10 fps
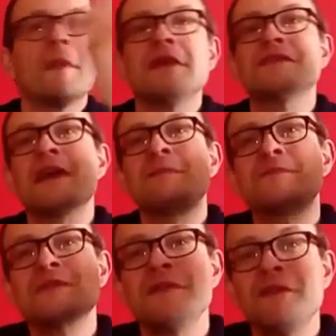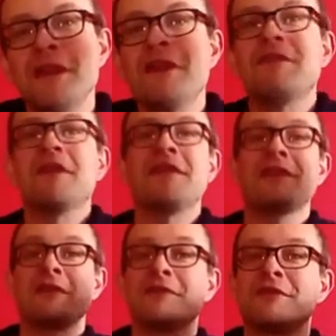It's absolutely lovely,
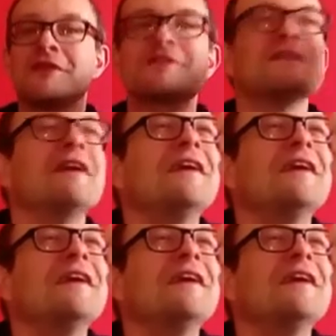thank goodness.